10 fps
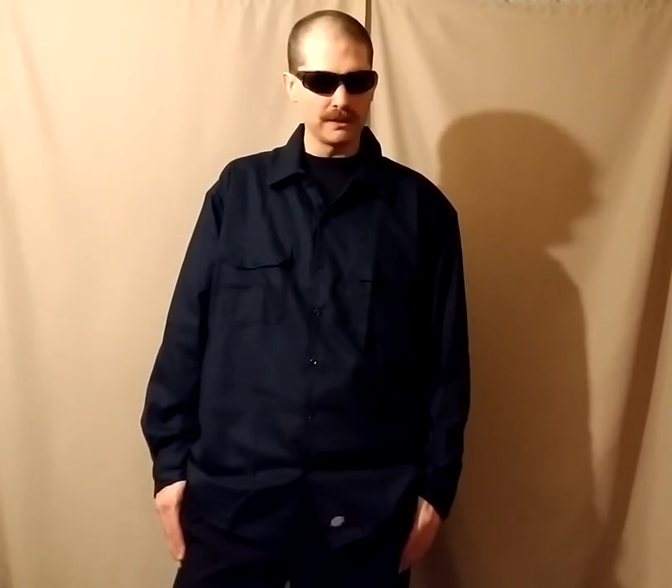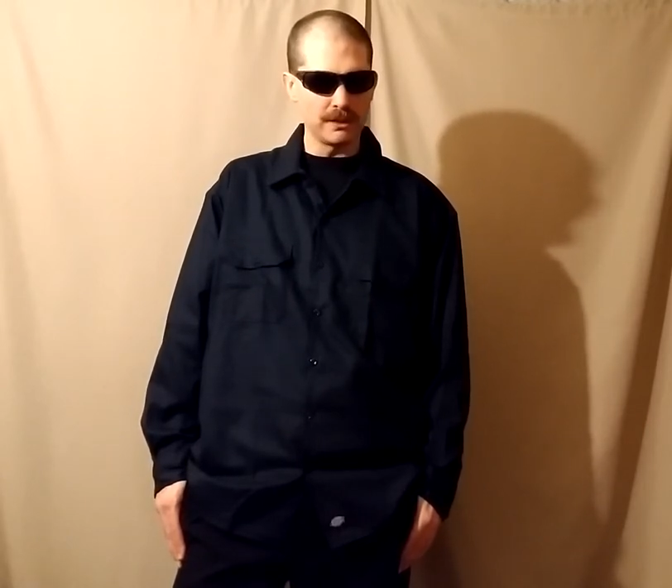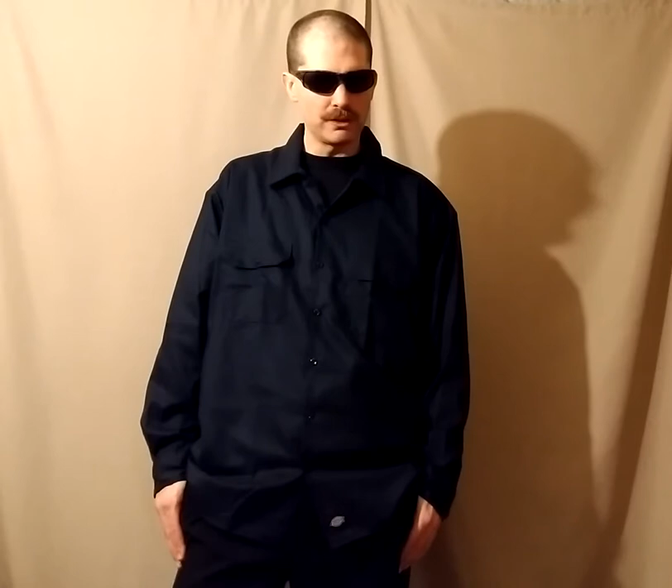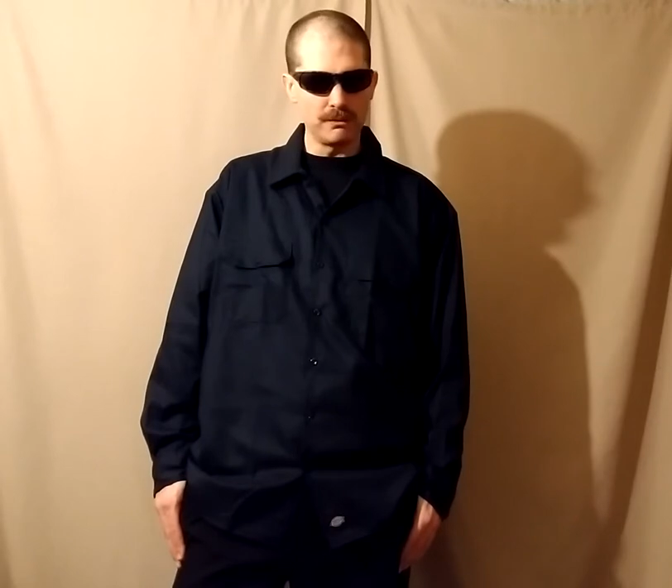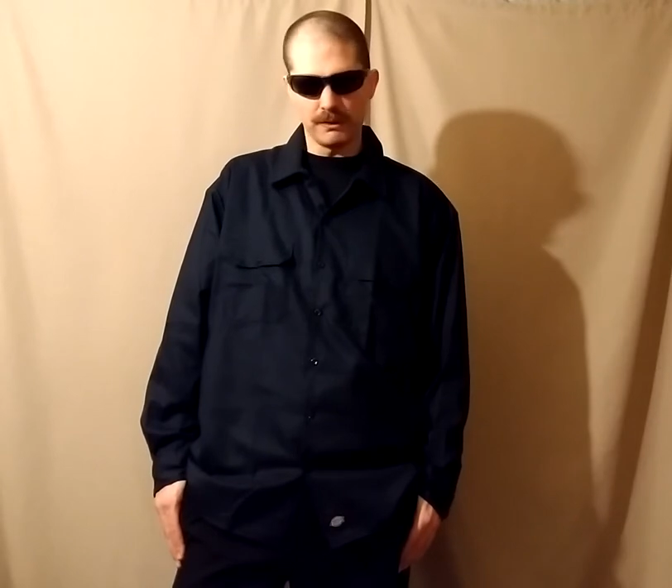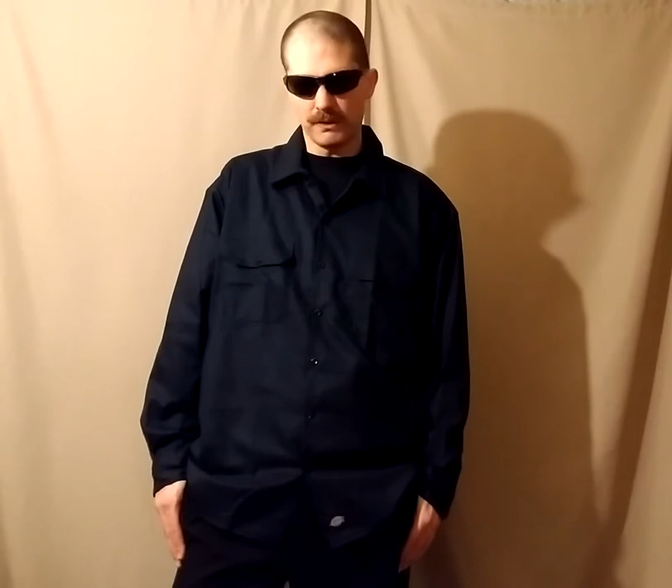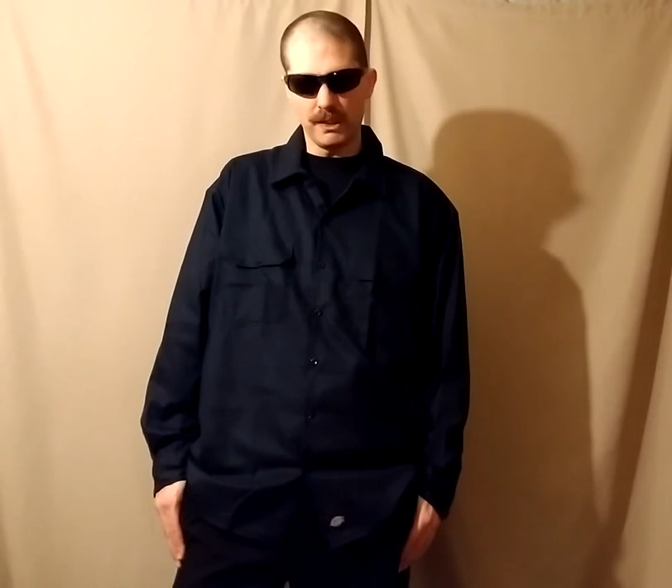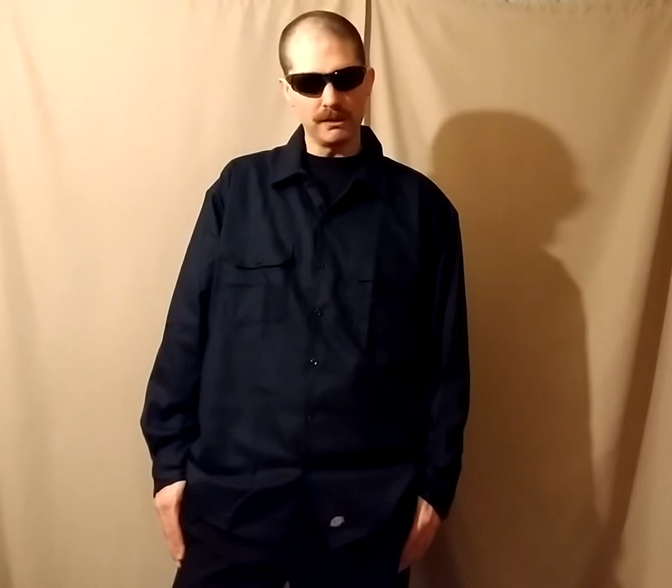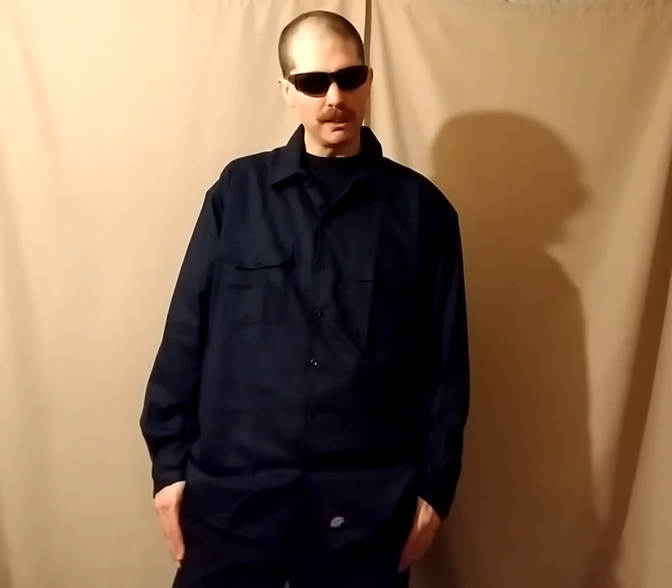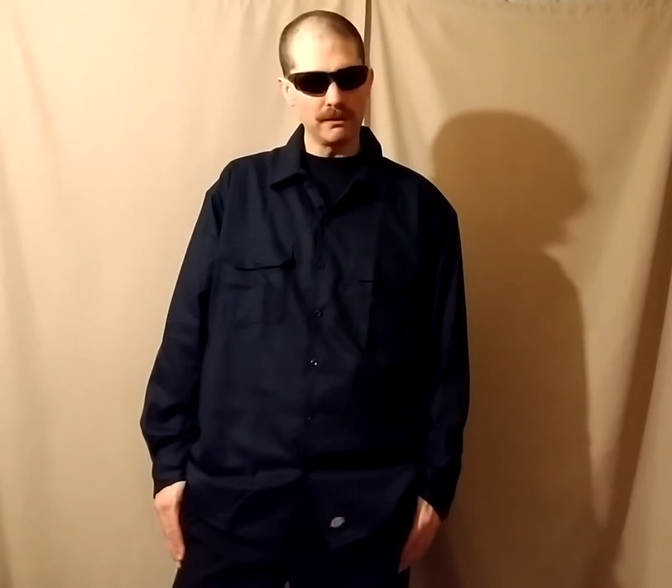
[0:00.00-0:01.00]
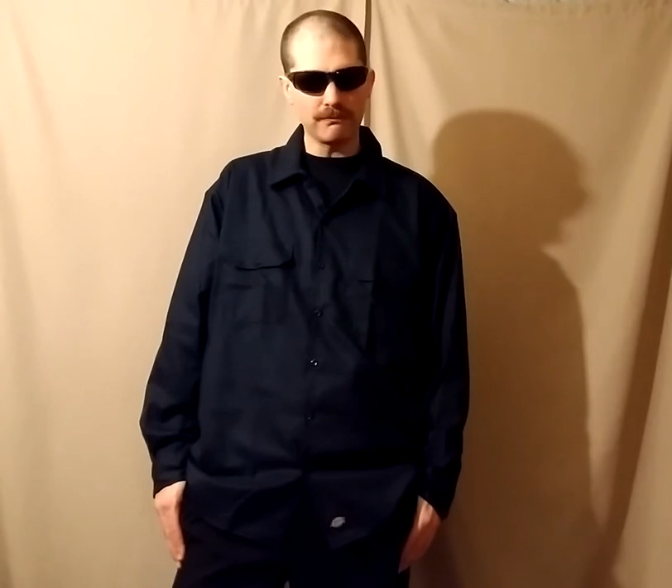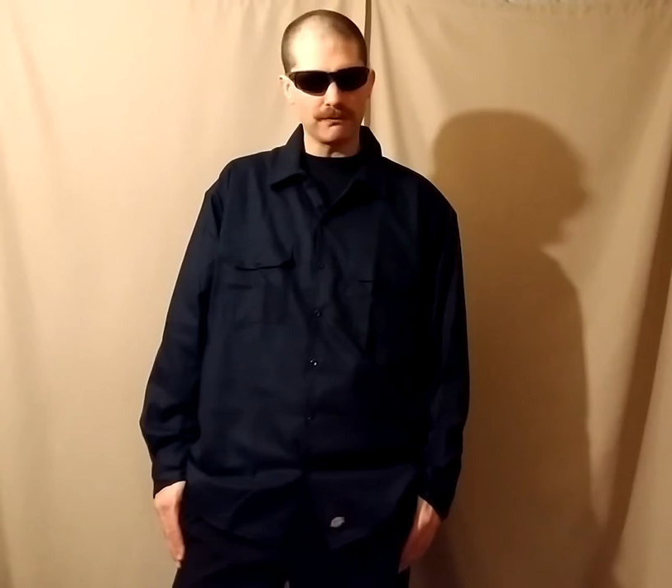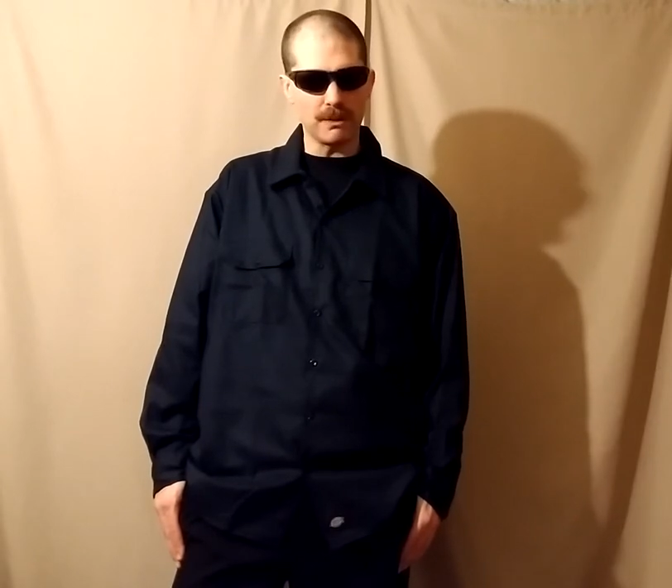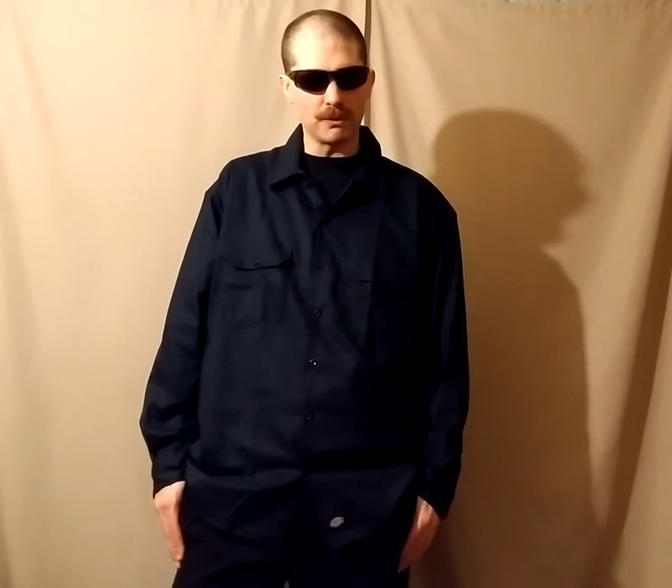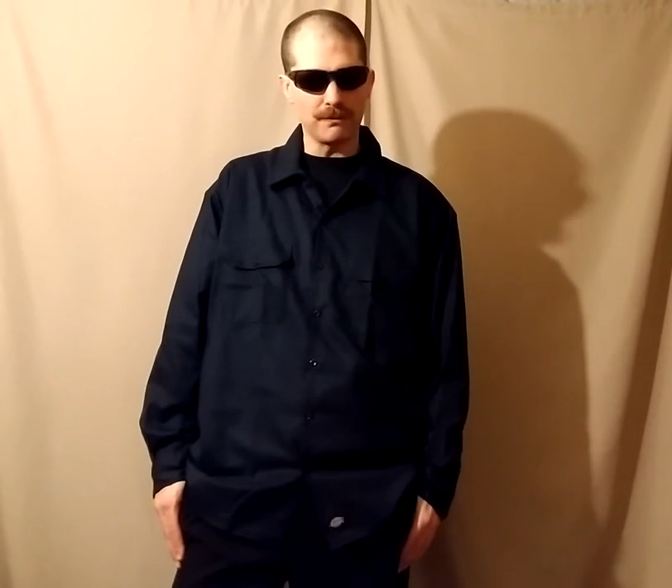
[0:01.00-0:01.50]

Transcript: Since she was stealing from